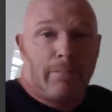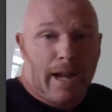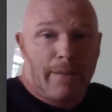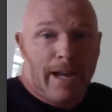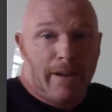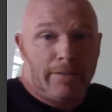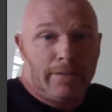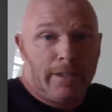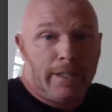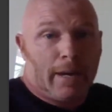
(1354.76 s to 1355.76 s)
buy him out.
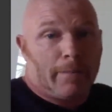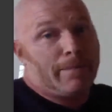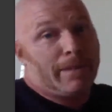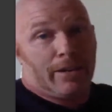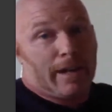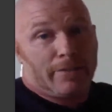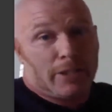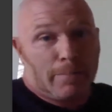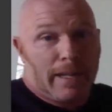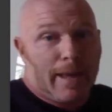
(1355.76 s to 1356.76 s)
Now, maybe they don't have
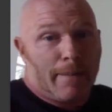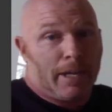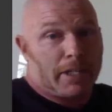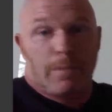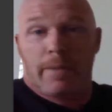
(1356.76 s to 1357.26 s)
to spend that much.